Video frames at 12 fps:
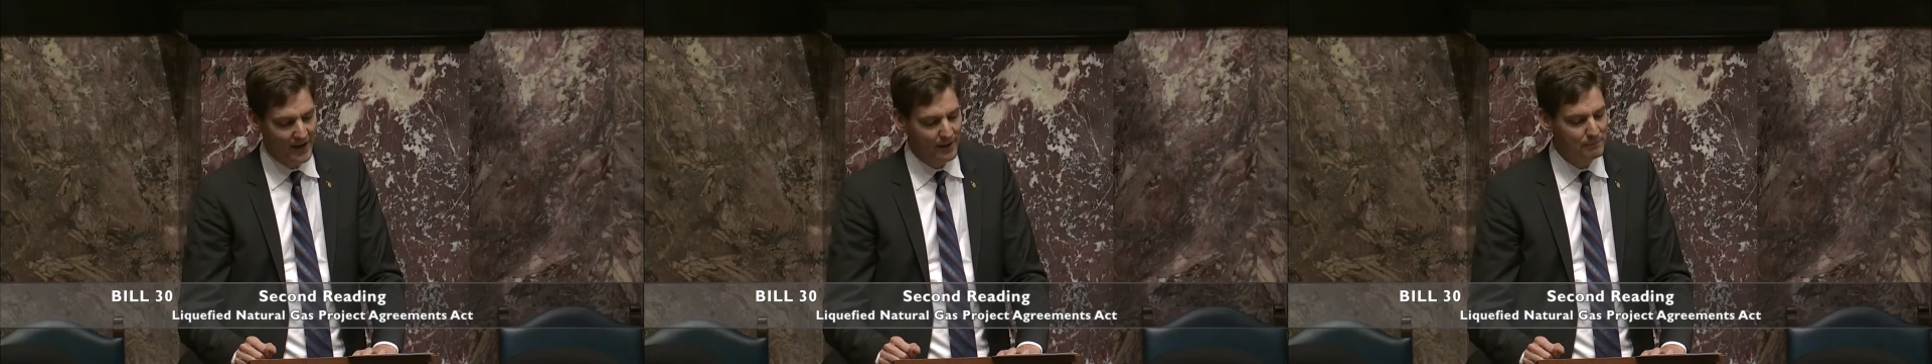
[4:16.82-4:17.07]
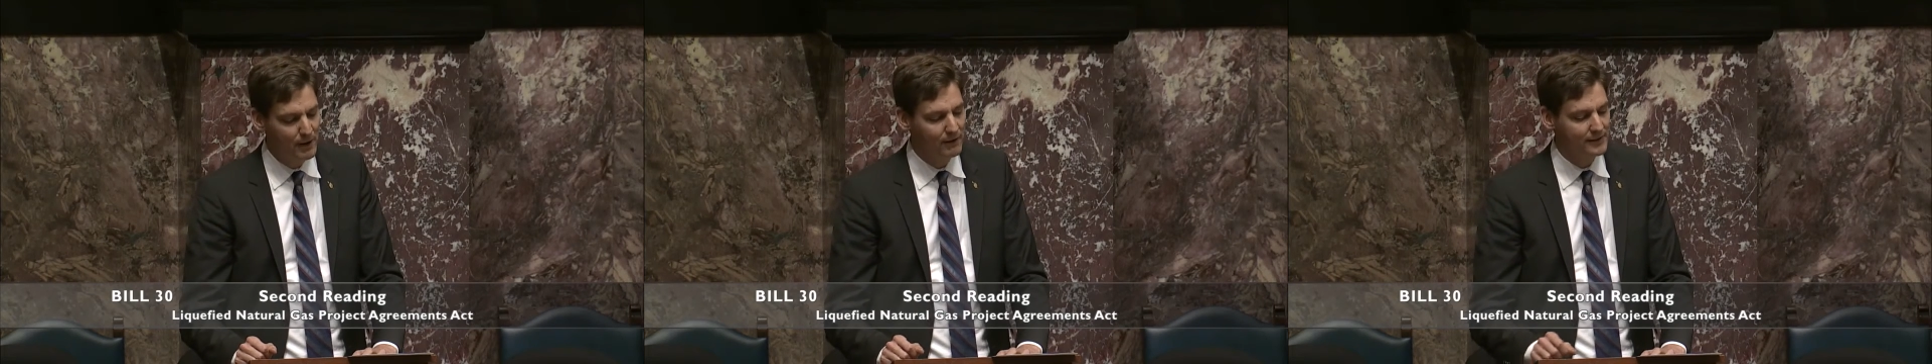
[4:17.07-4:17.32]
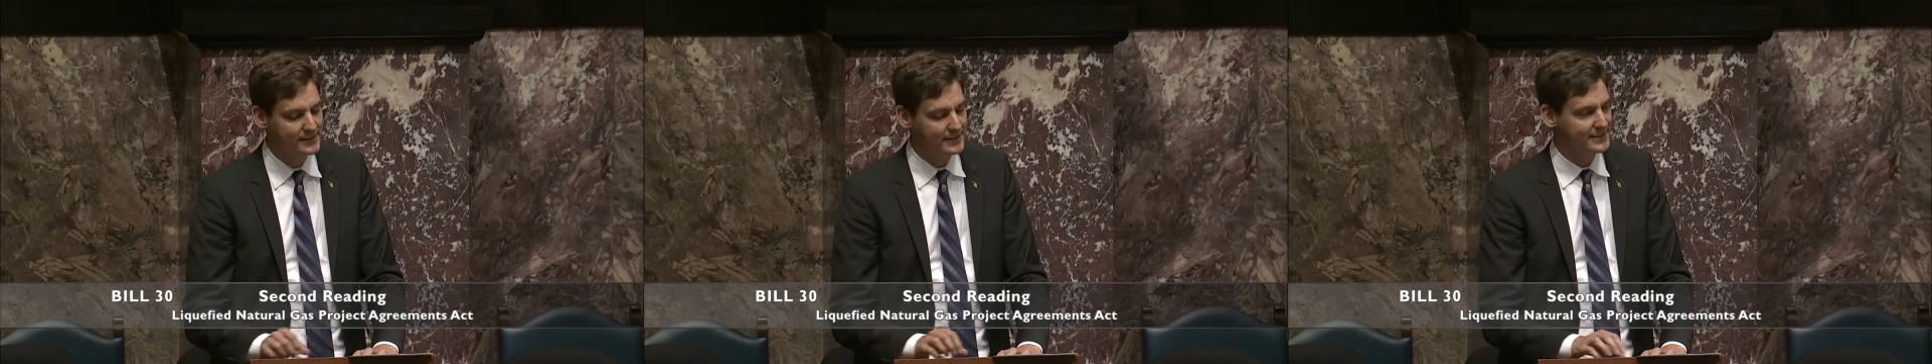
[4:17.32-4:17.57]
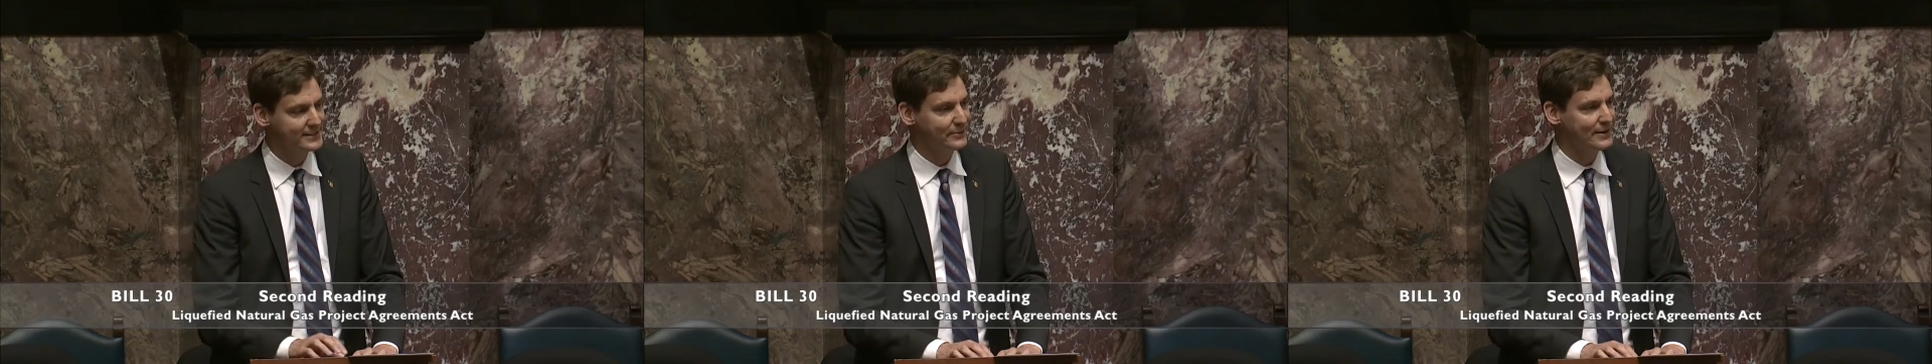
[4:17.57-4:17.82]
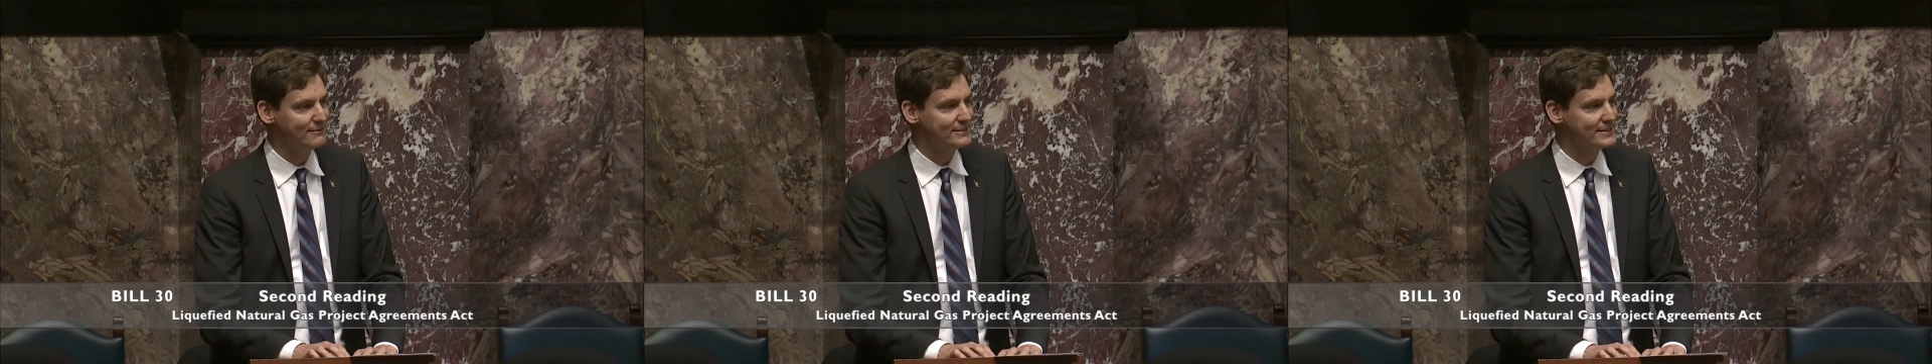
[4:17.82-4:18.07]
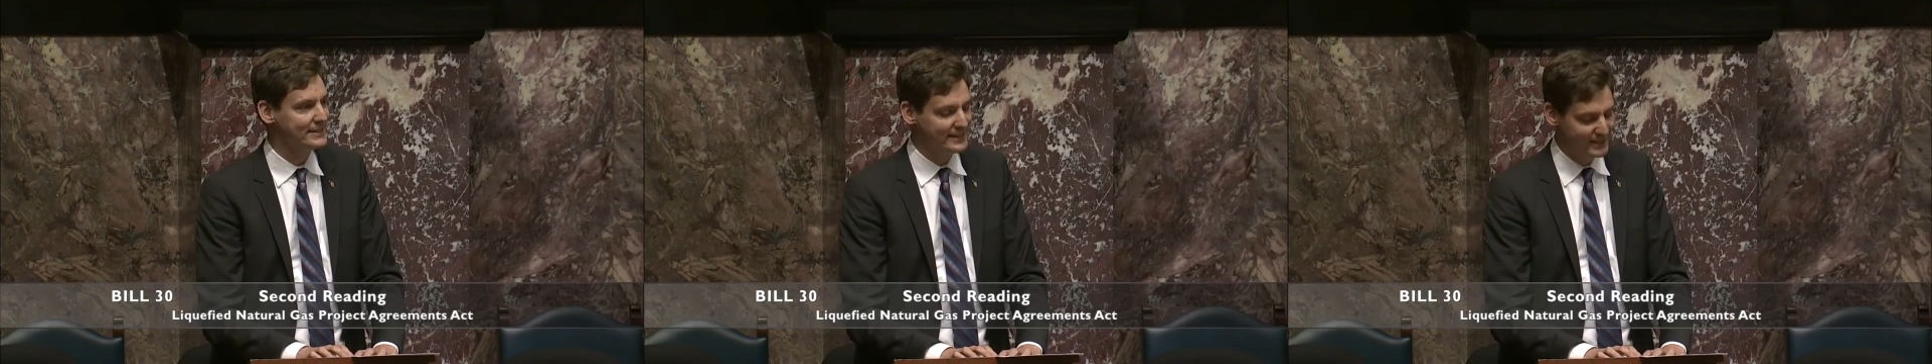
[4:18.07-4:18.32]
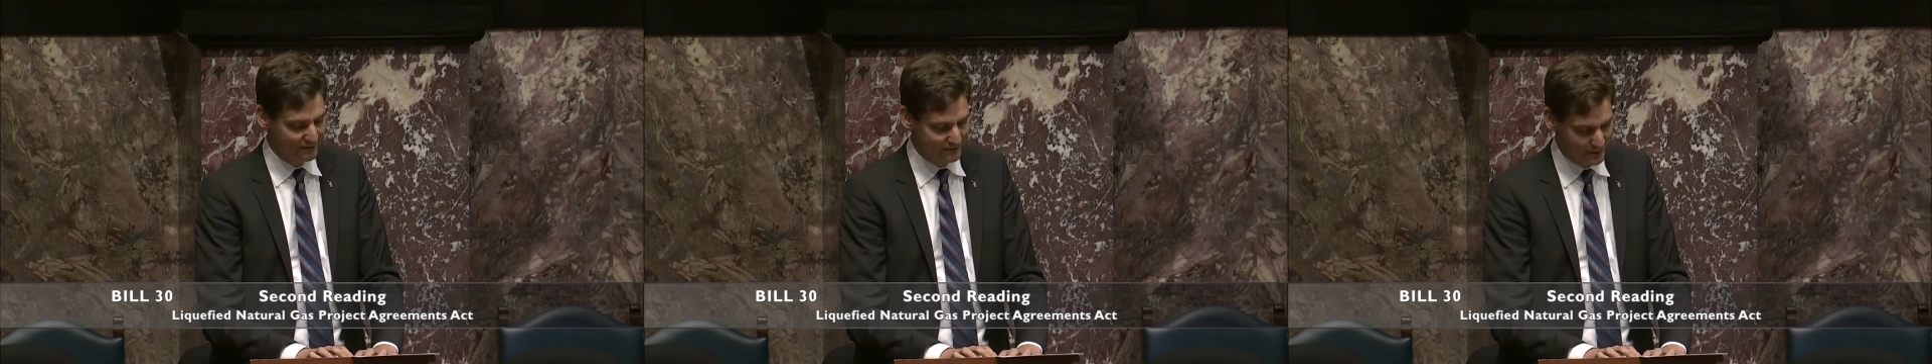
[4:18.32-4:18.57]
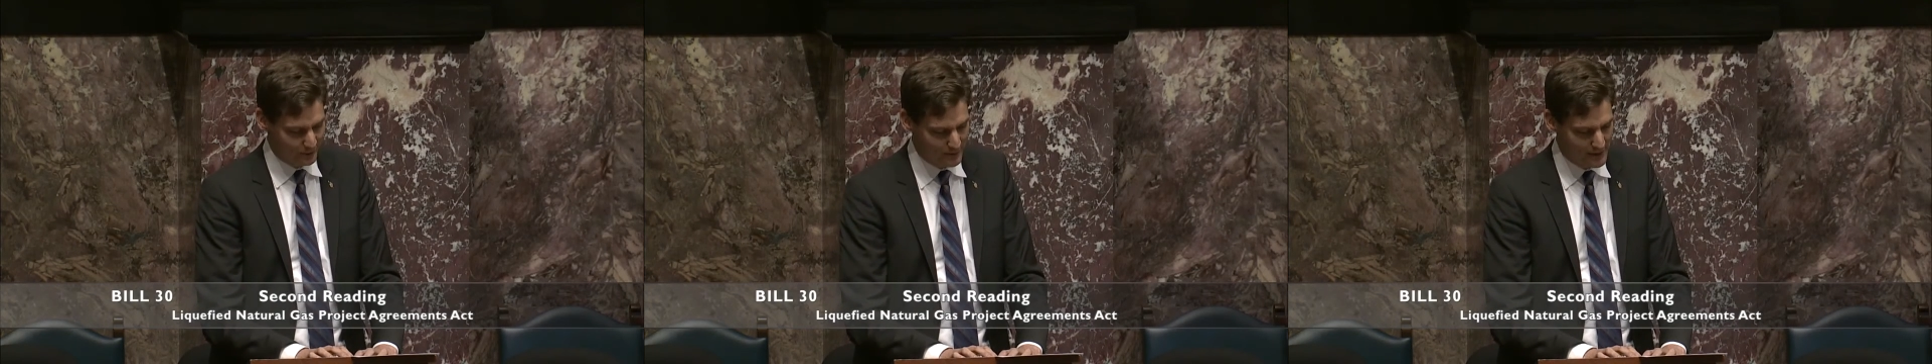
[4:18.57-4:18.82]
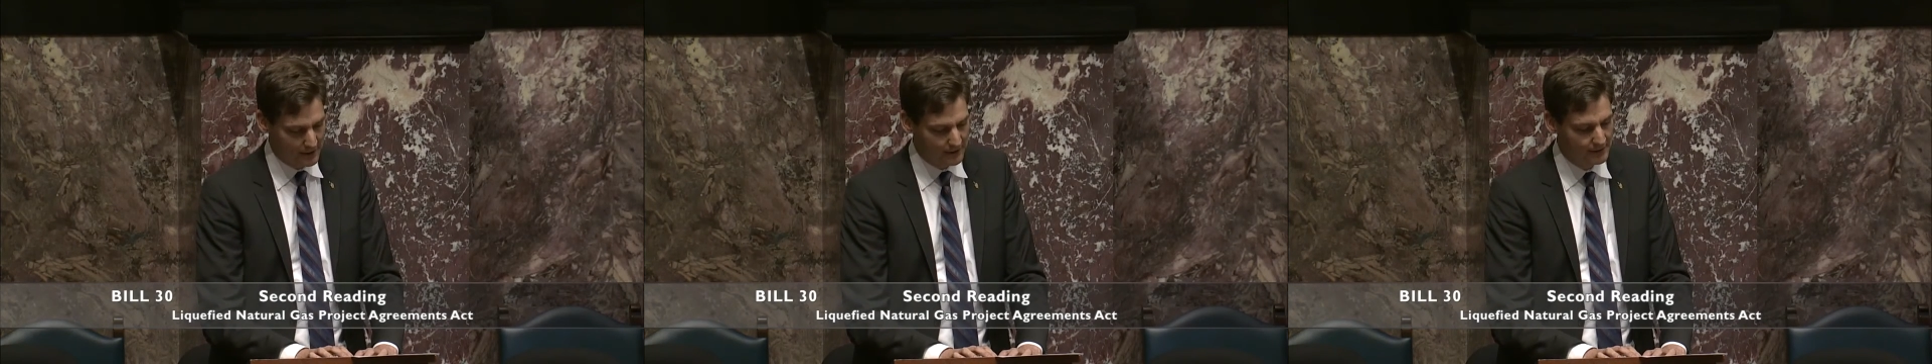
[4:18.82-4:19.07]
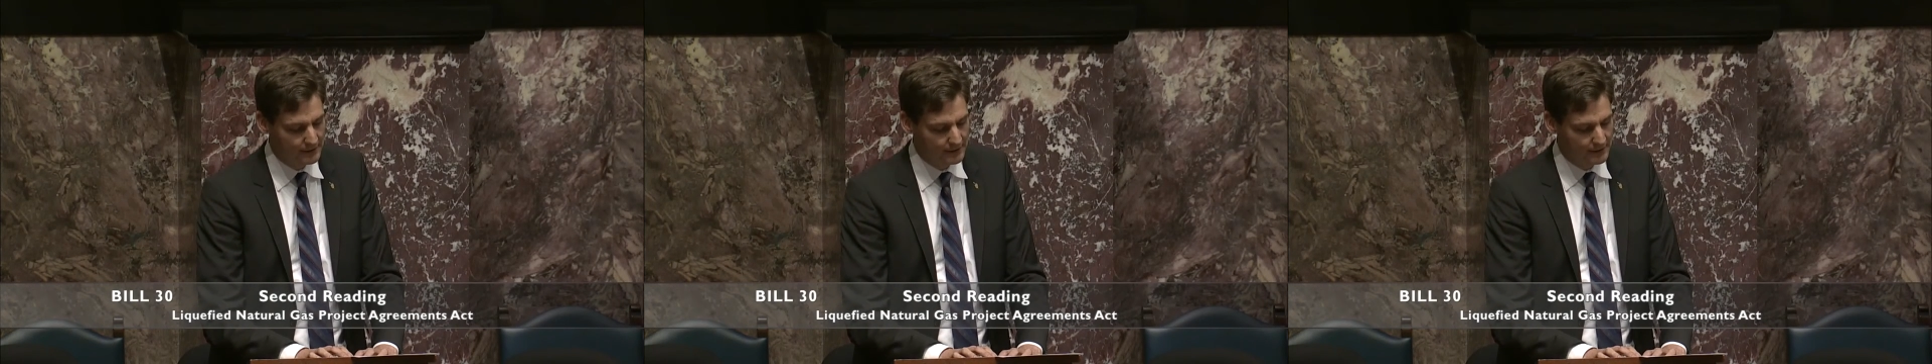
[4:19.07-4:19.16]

politics that we haven't seen here for a while.